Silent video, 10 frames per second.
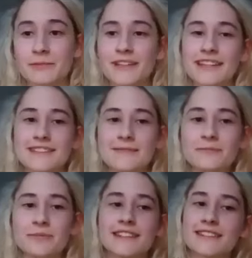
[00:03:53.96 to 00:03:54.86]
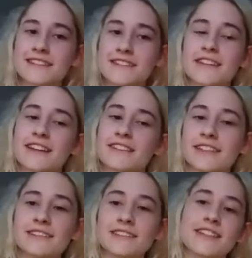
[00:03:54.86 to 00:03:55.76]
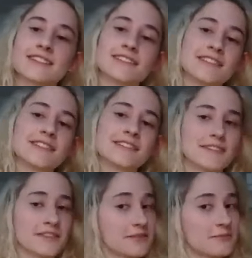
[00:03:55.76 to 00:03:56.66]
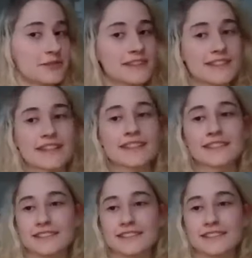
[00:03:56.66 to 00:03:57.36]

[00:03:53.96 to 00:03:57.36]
please, please listen to Natalie. She has, she has something important to say.